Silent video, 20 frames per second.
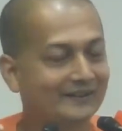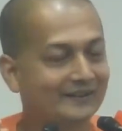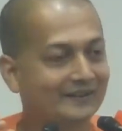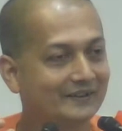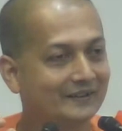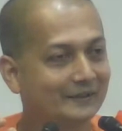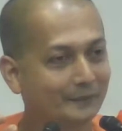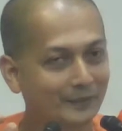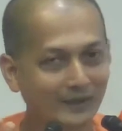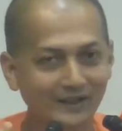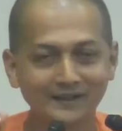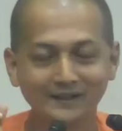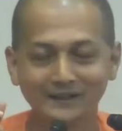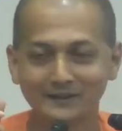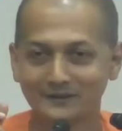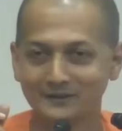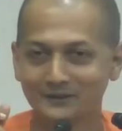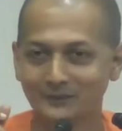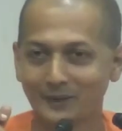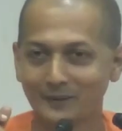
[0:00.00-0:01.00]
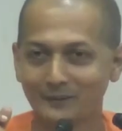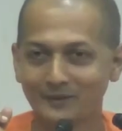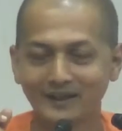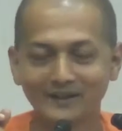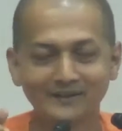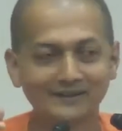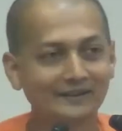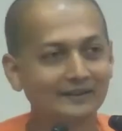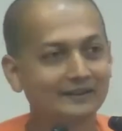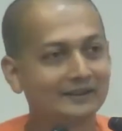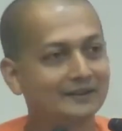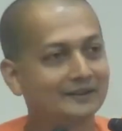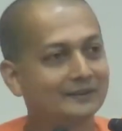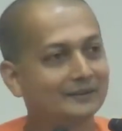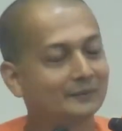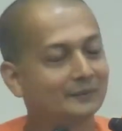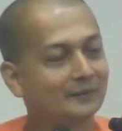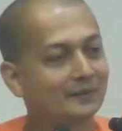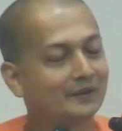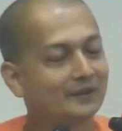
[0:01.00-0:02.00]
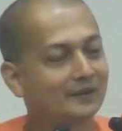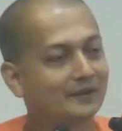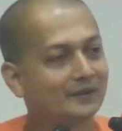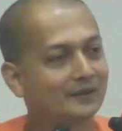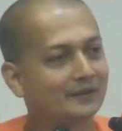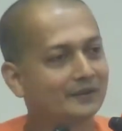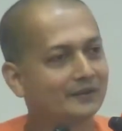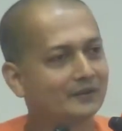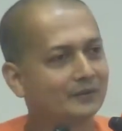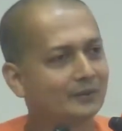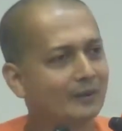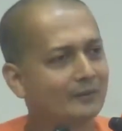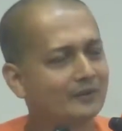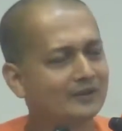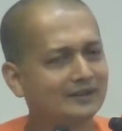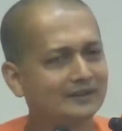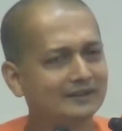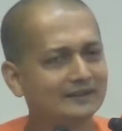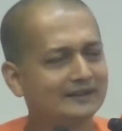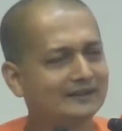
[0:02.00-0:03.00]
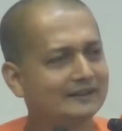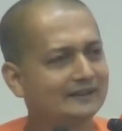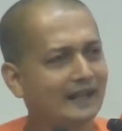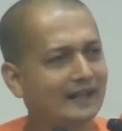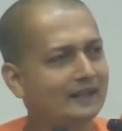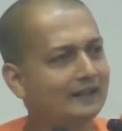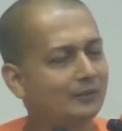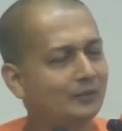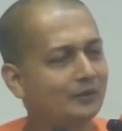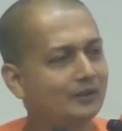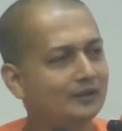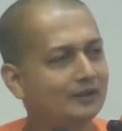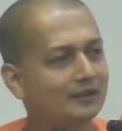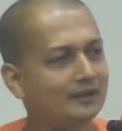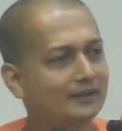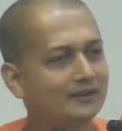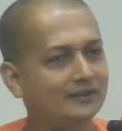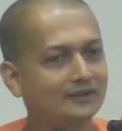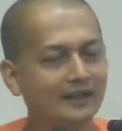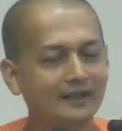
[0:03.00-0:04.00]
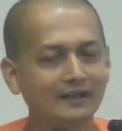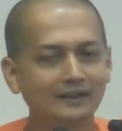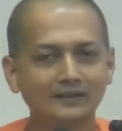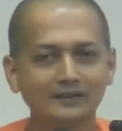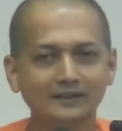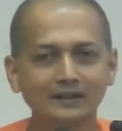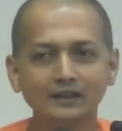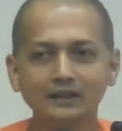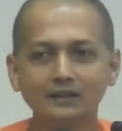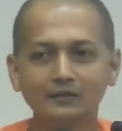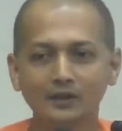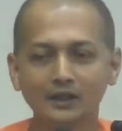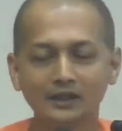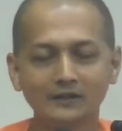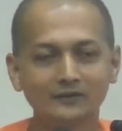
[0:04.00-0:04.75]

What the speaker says: Brilliant Swami. I said that, Swamiji, this, I couldn't understand a single word